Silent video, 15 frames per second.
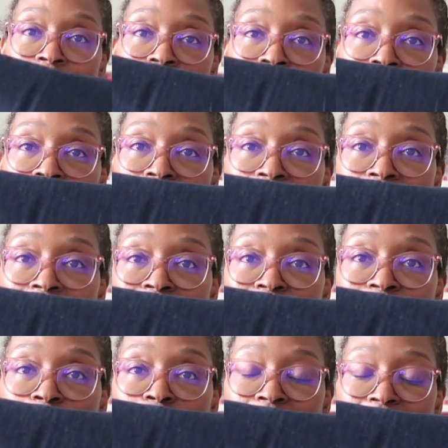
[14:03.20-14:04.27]
you know, I can
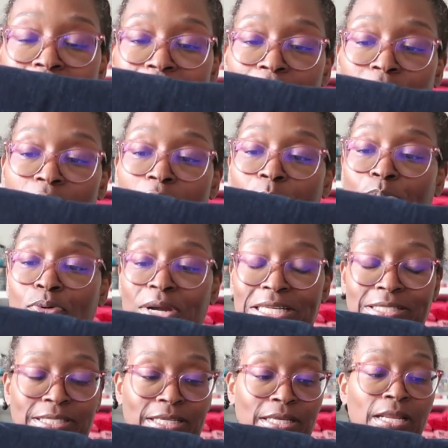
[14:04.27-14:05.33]
fold it down, I'll
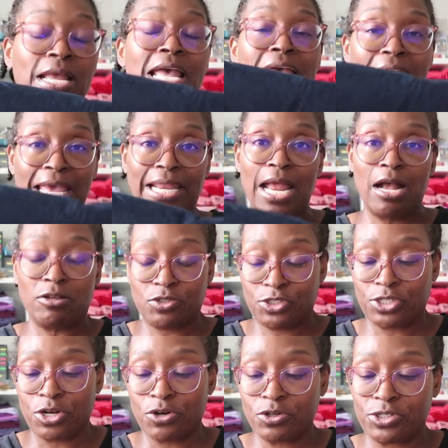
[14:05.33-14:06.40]
press it, and I'll
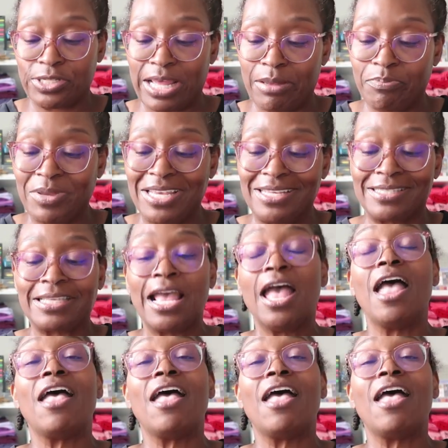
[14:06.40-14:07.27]
serge that piece.